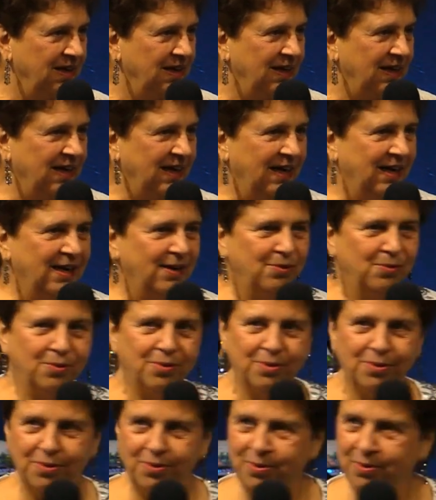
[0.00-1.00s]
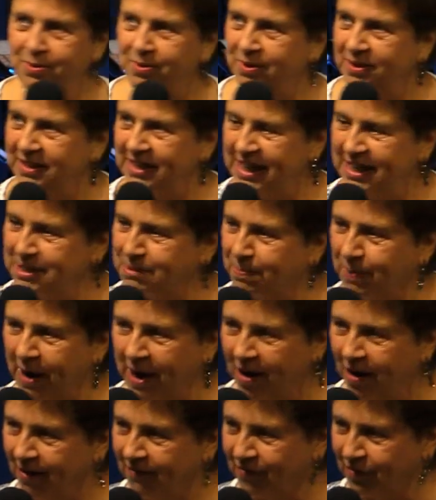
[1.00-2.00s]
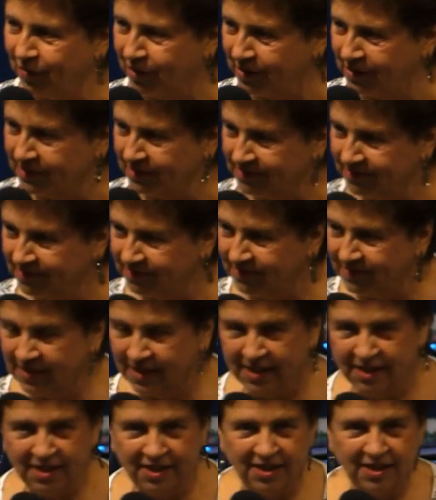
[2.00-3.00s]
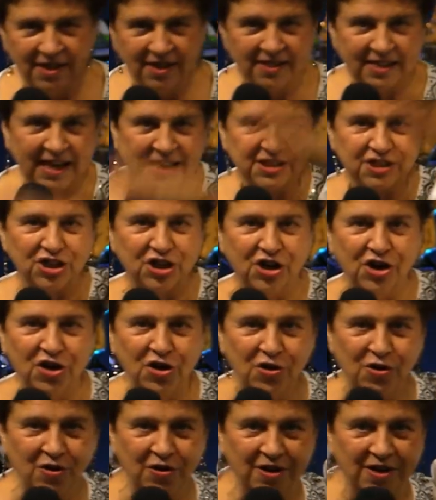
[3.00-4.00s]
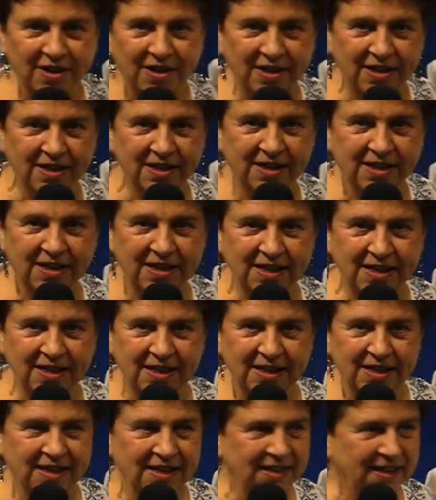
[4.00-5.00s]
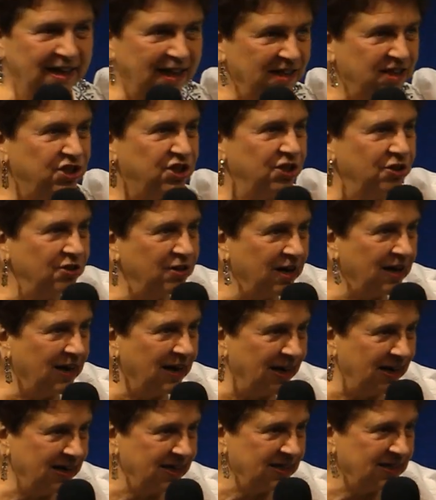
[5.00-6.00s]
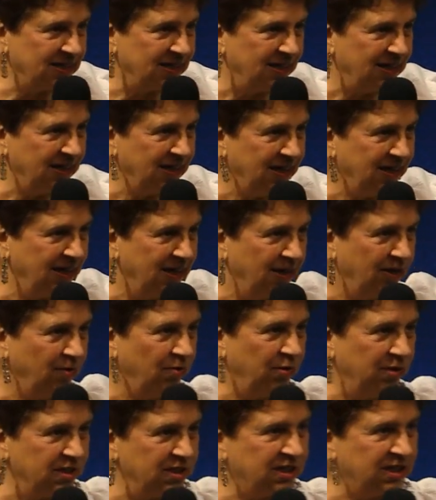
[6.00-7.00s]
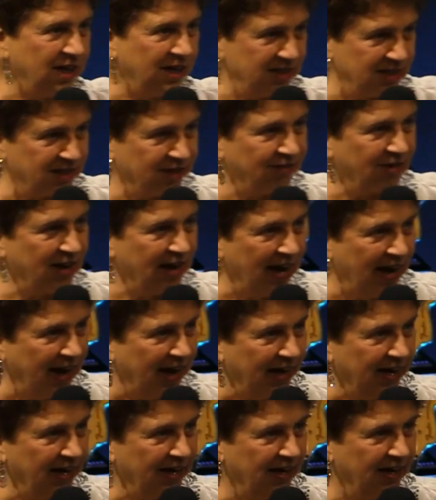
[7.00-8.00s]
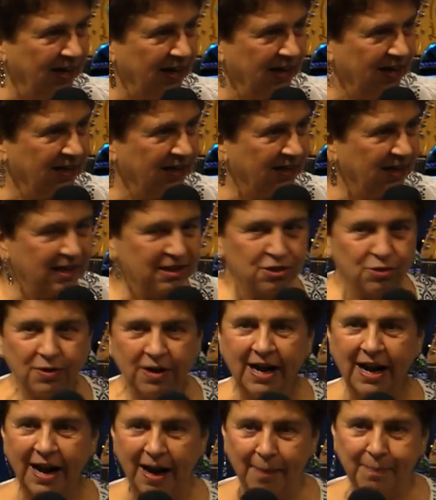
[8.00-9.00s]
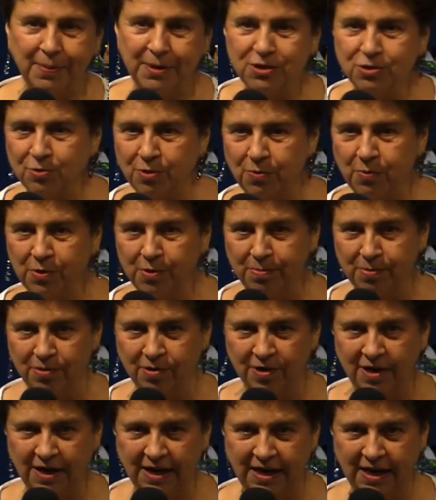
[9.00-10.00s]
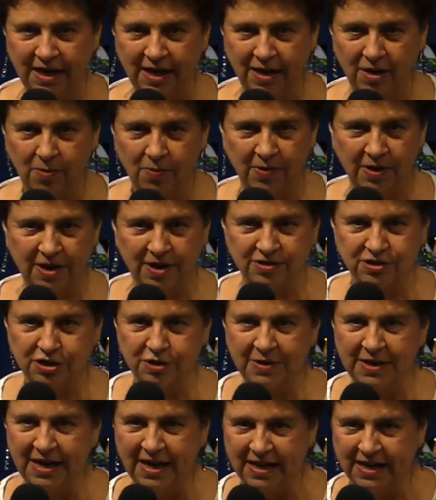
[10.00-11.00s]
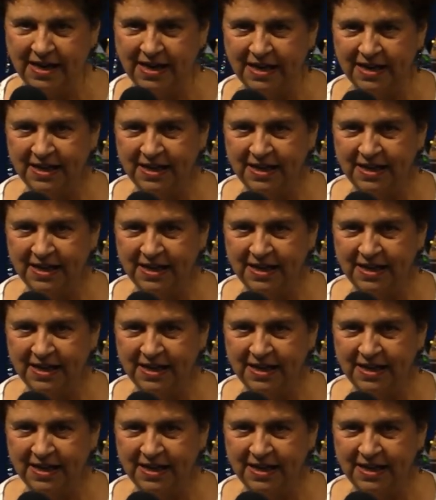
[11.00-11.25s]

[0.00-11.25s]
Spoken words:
And ooh, that's powerful. That's you. That's you, guys. We're sons of God. That's what happens when we're born again and we enter in.